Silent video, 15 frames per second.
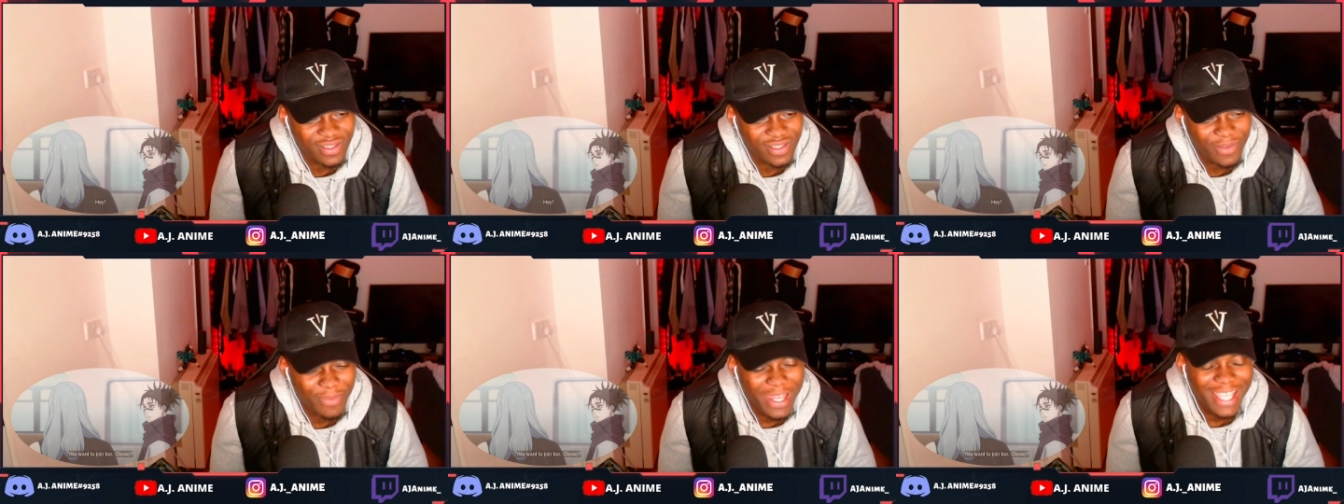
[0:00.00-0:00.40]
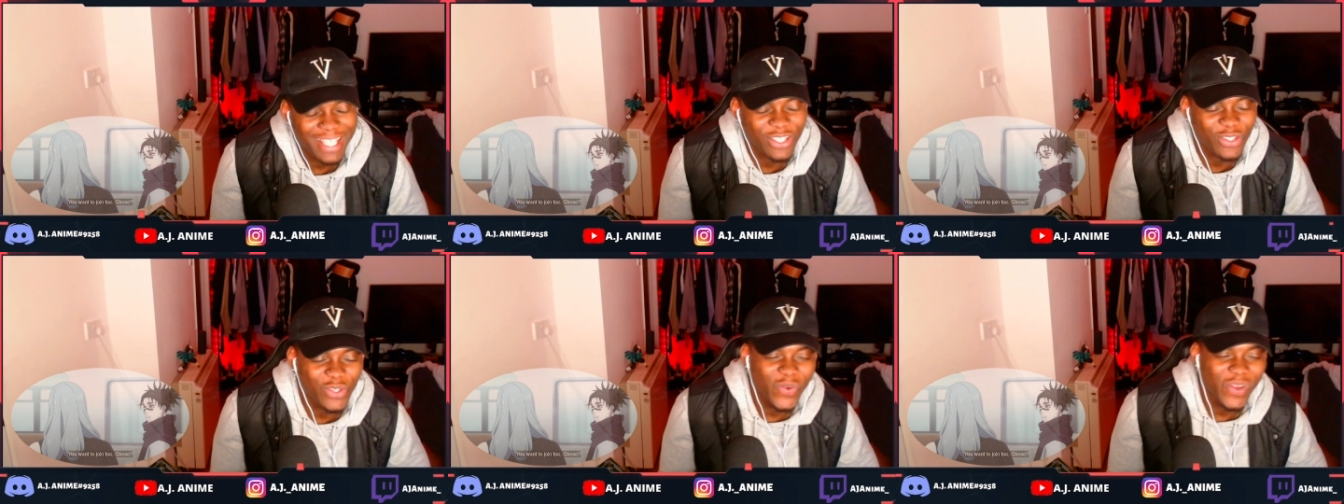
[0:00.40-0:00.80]
But that's
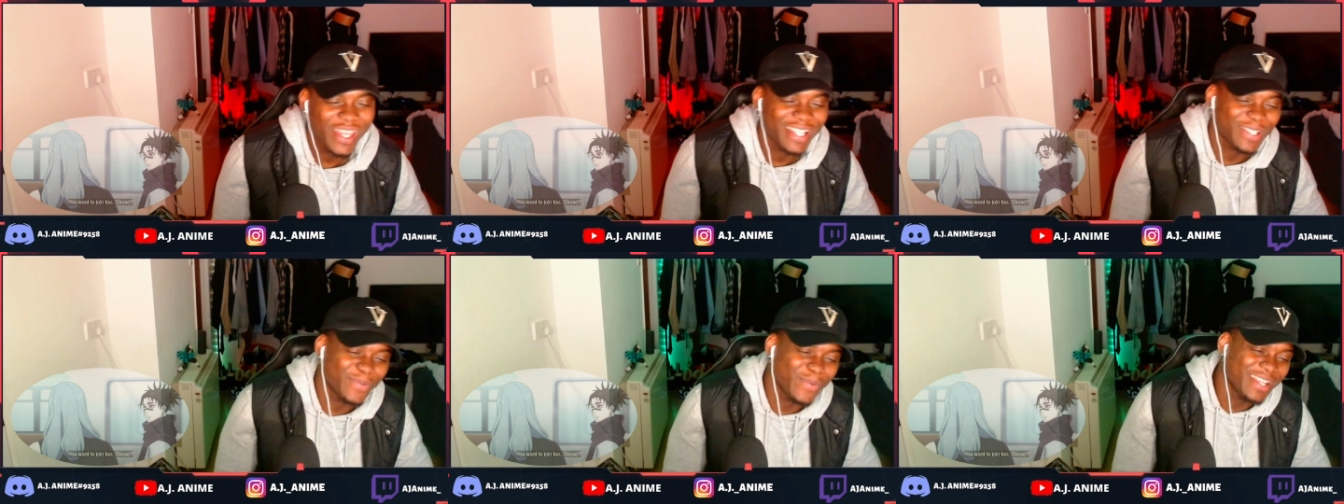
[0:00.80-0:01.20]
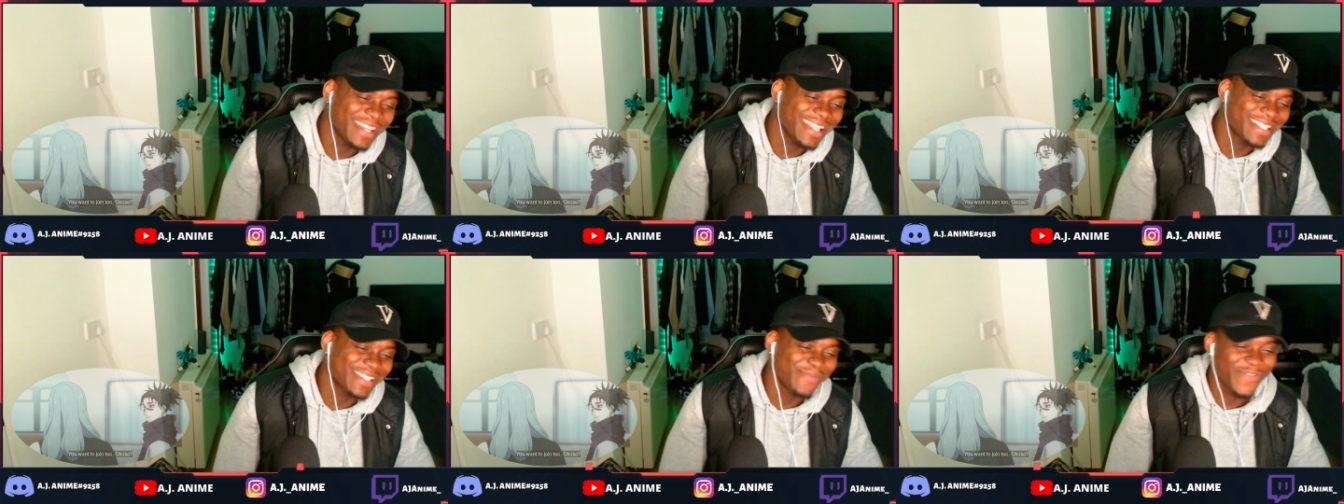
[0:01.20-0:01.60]
a 2-1.
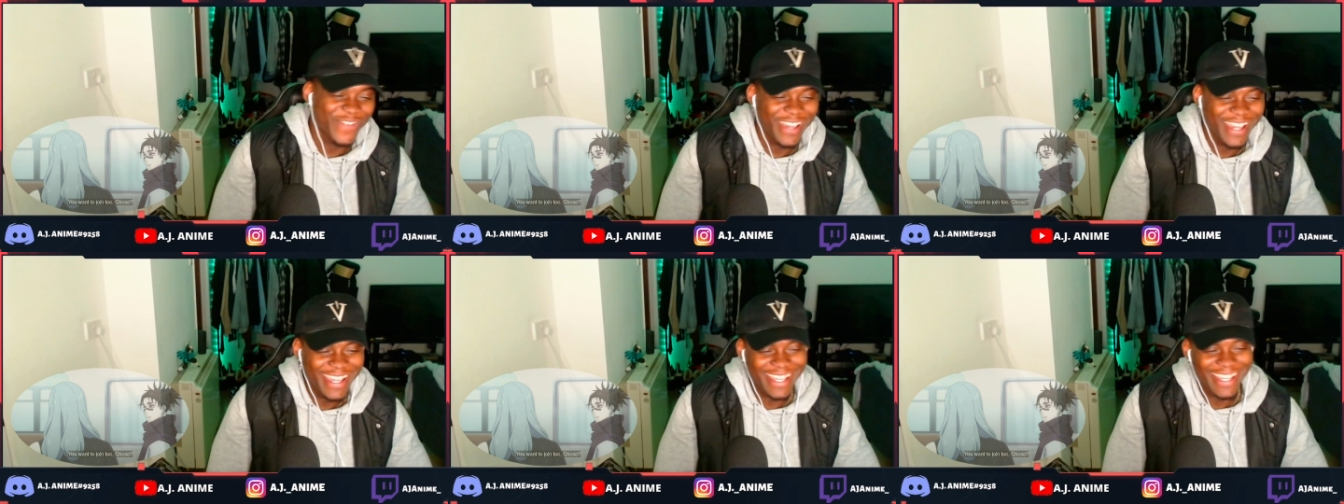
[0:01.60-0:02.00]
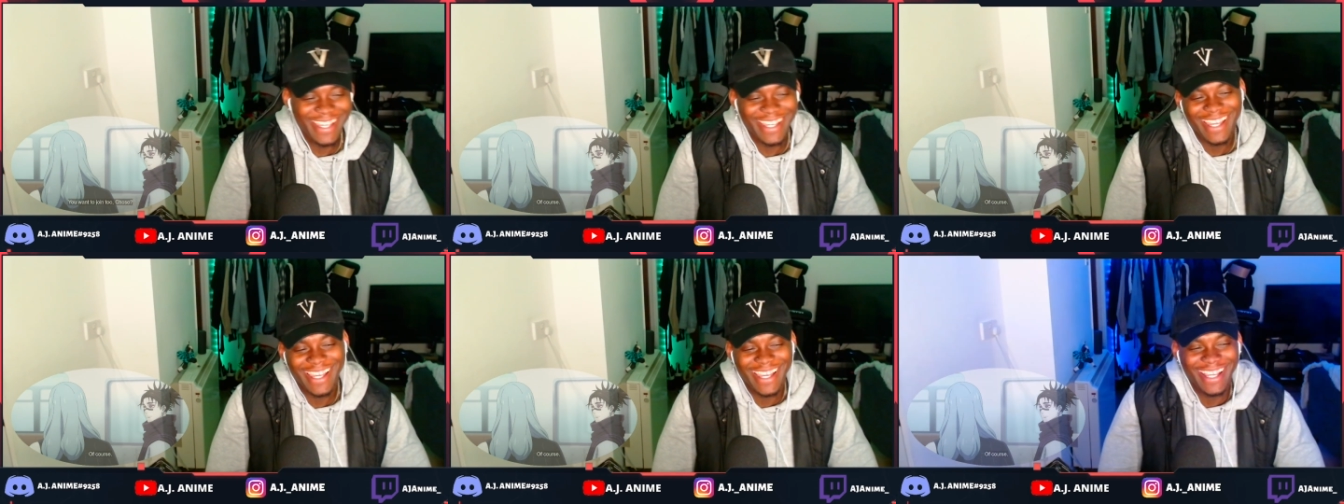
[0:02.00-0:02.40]
That's unfair.
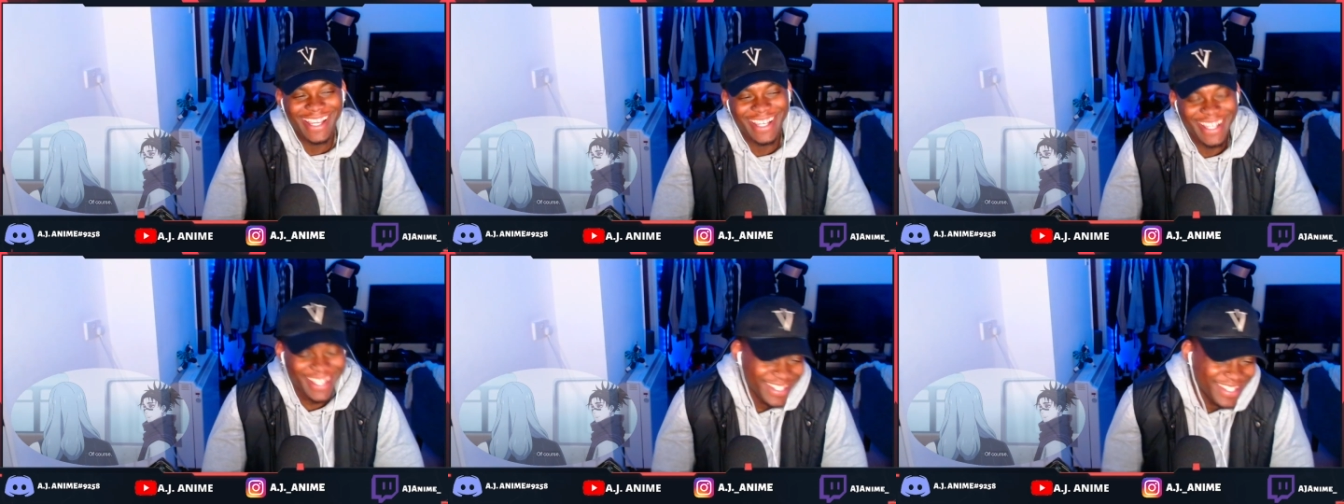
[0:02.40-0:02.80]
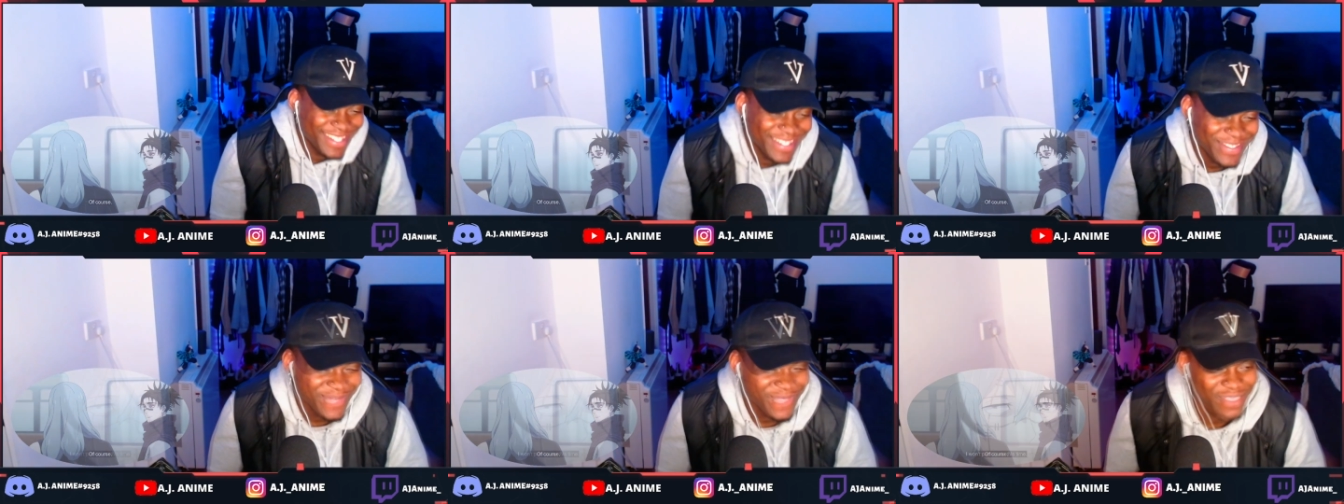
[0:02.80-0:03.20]
I
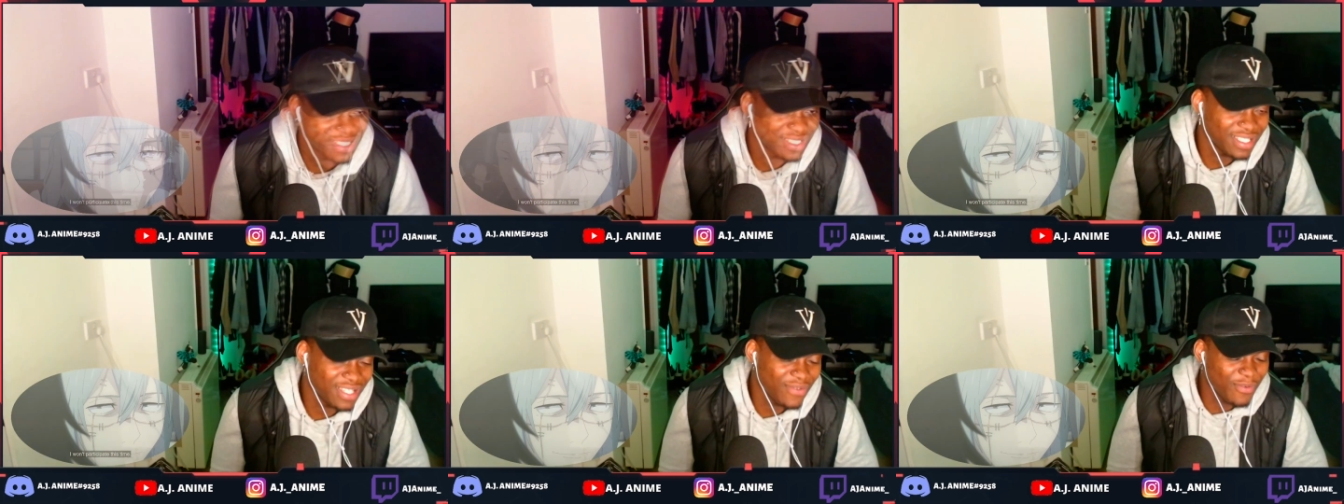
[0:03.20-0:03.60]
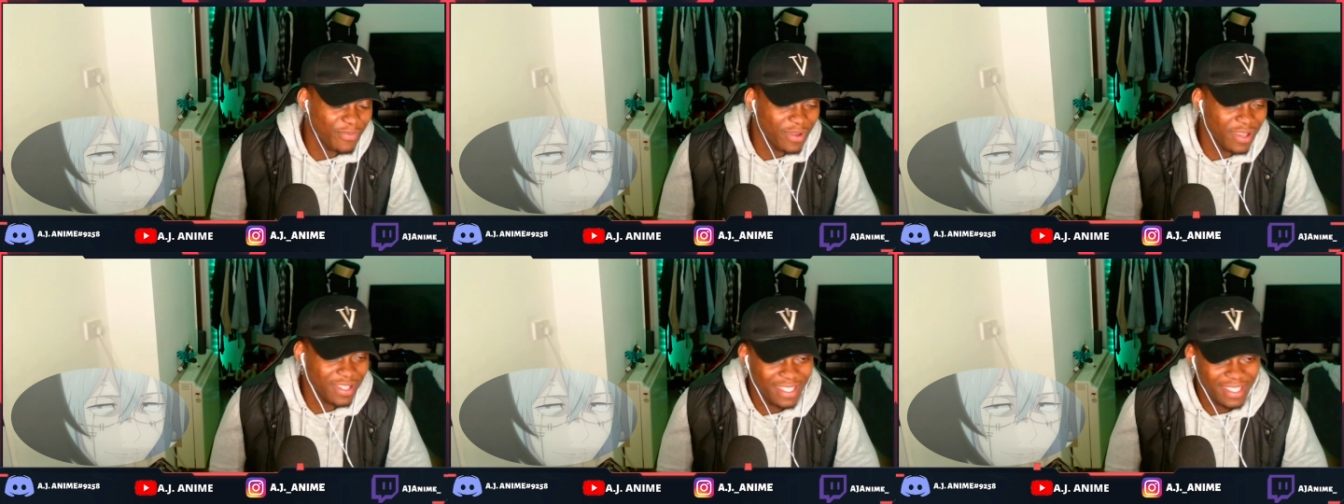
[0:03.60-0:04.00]
won't
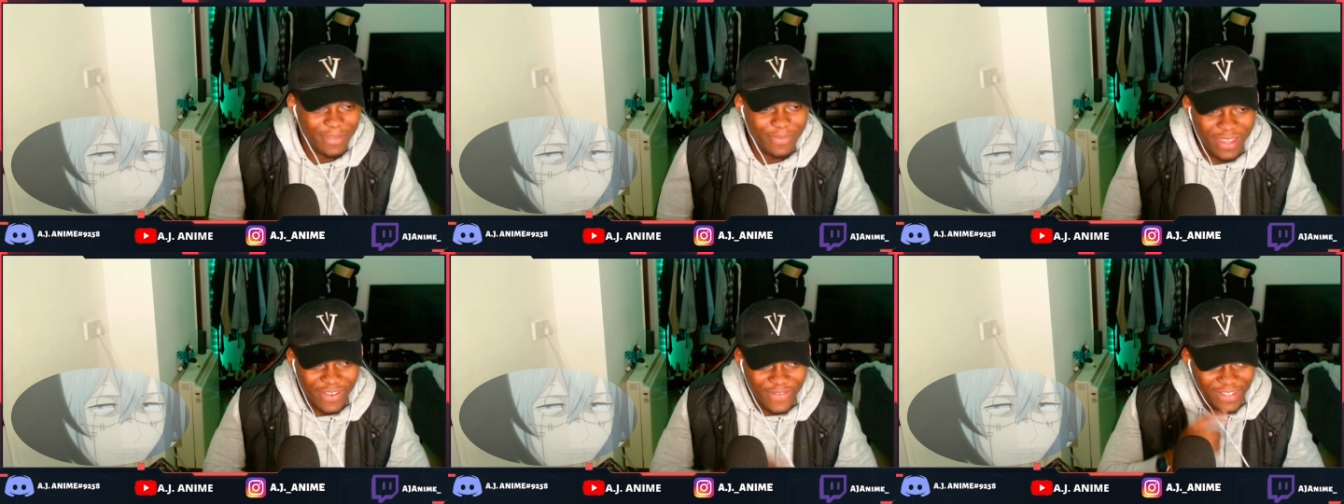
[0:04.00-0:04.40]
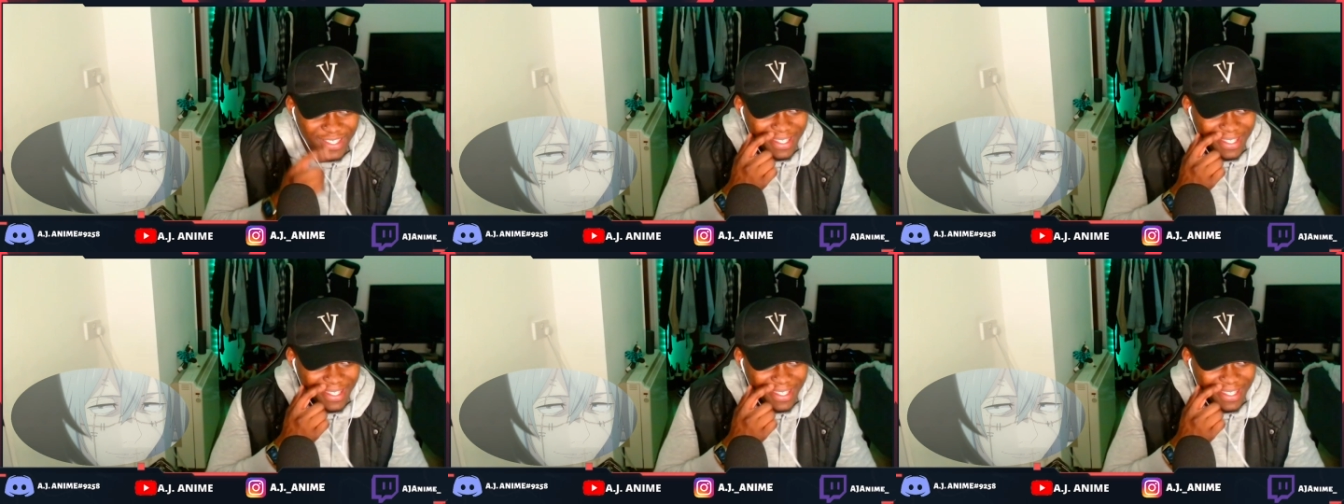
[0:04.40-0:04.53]
participate this